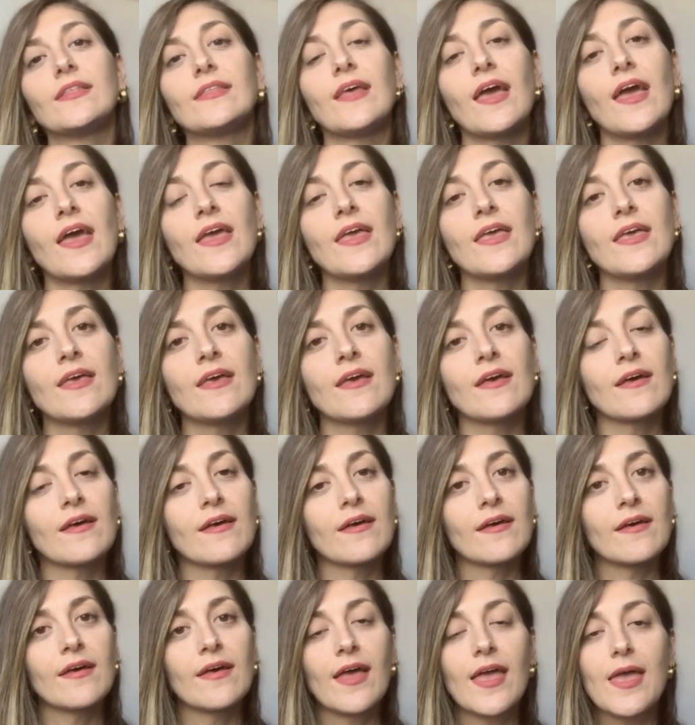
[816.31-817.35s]

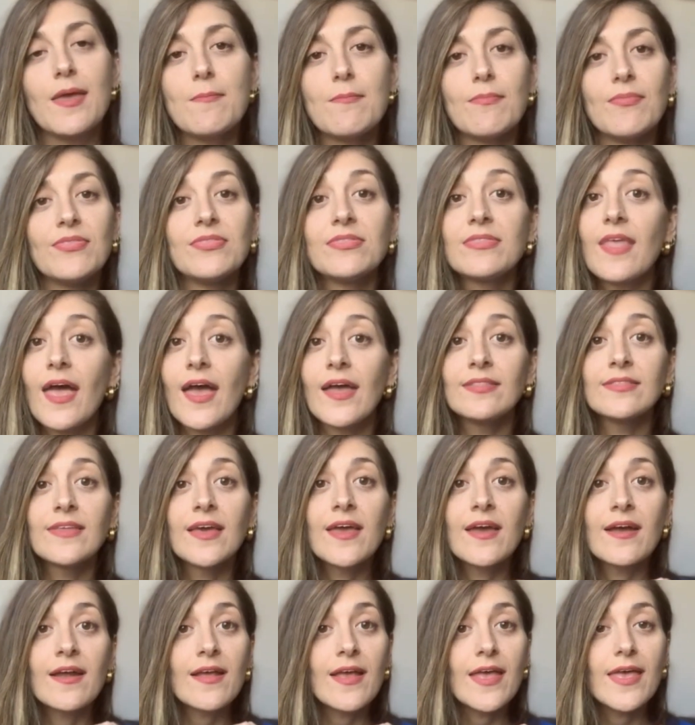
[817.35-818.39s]
And
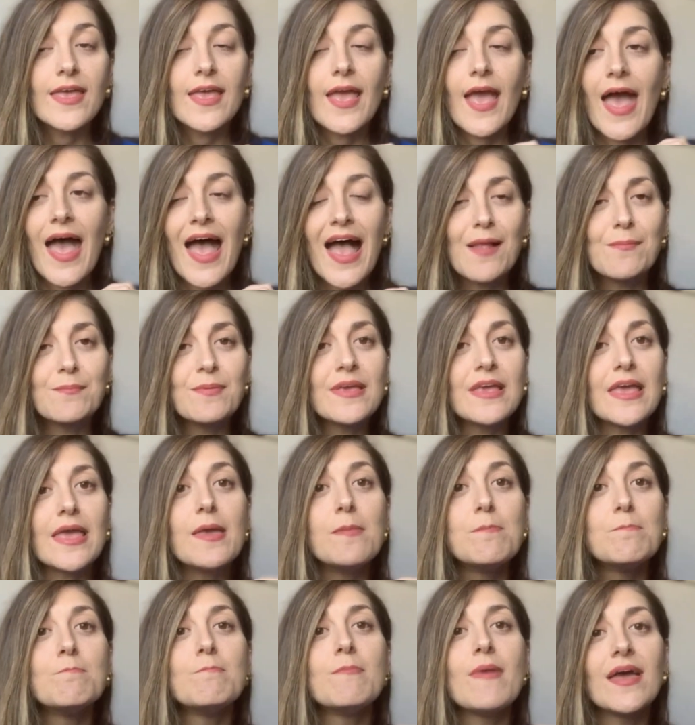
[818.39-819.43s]
they are helping
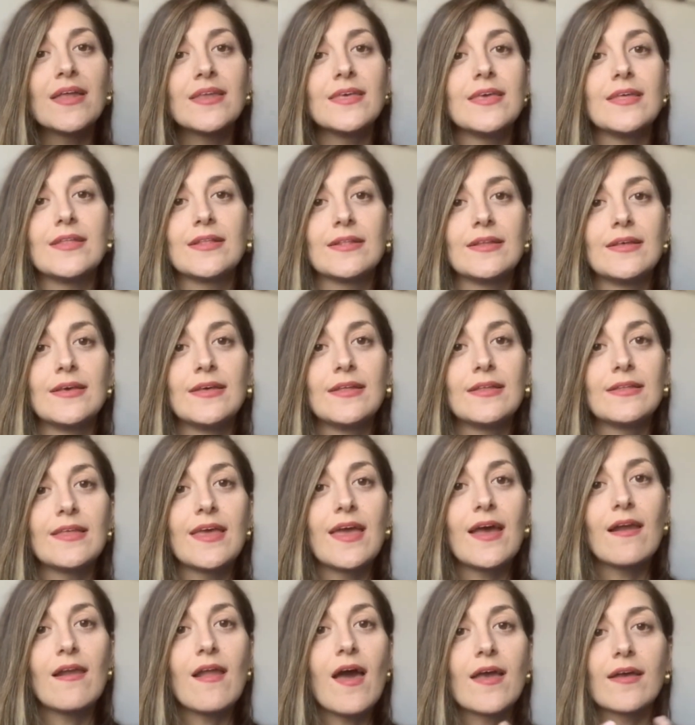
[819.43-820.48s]
immediately.
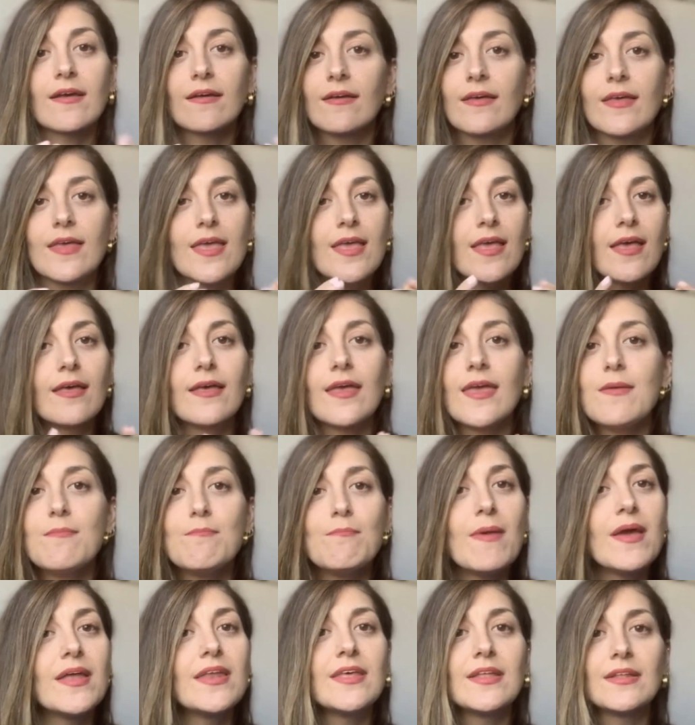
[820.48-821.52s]
They are like
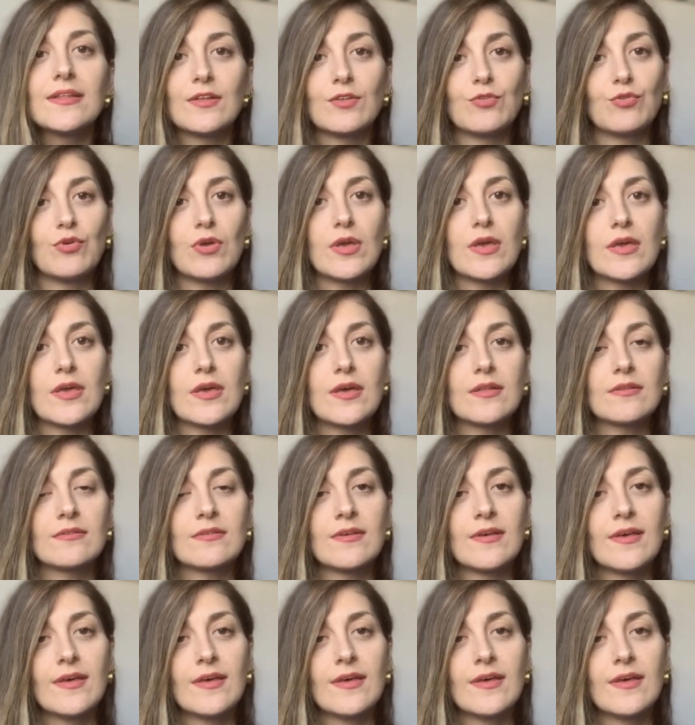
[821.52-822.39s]
immediately doing it.